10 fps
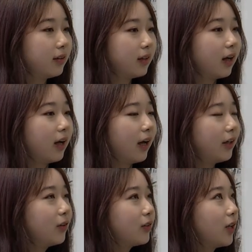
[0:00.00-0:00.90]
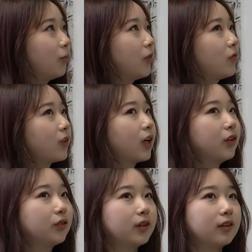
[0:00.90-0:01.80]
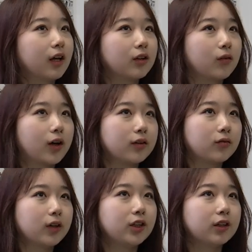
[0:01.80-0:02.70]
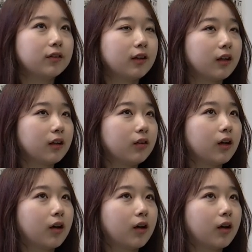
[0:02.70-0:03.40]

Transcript: Yeah, I know some of the countries as well as regions in